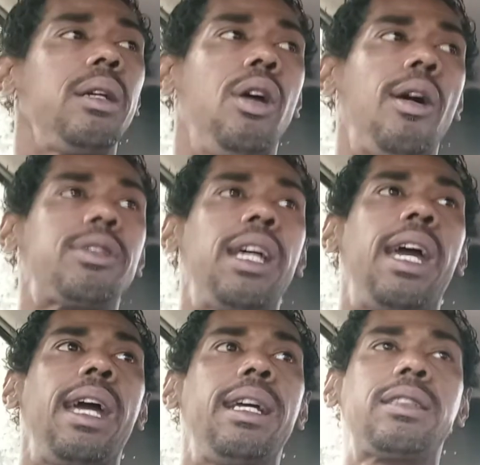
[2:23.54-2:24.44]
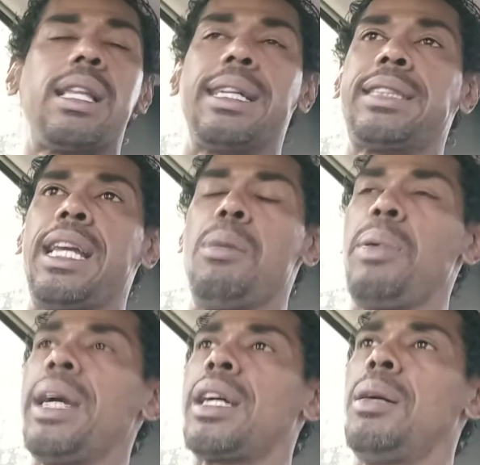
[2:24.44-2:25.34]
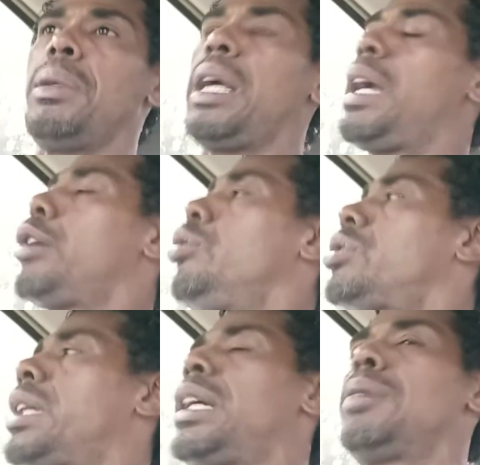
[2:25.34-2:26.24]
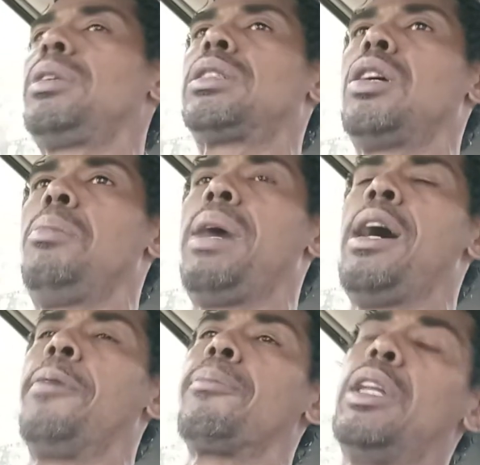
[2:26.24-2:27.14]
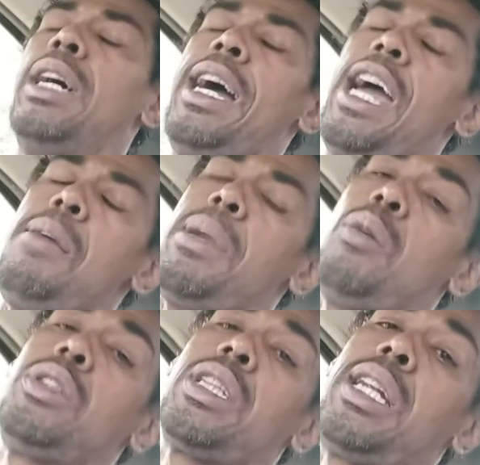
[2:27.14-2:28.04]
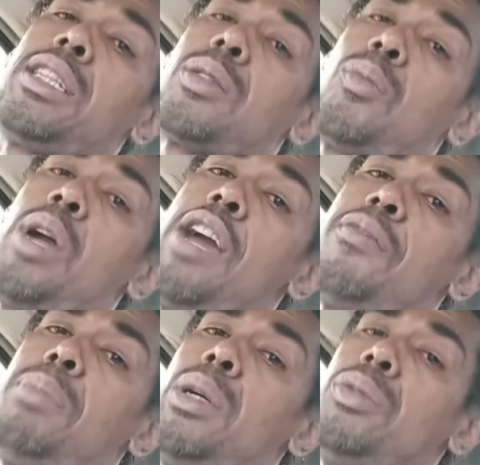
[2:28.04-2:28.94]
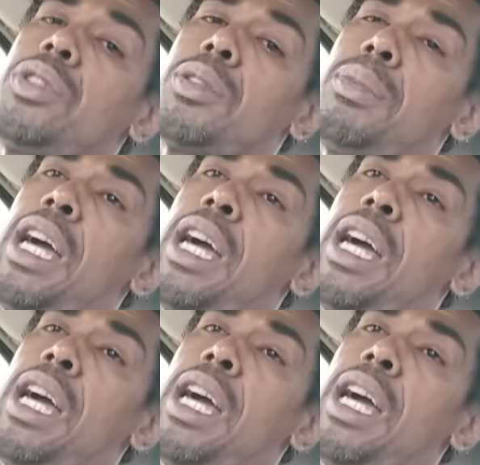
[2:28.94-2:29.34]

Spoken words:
You know what I'm saying? It's like Taliban coming in and you standing up there talking about, hey man, we sending in some raft boats, some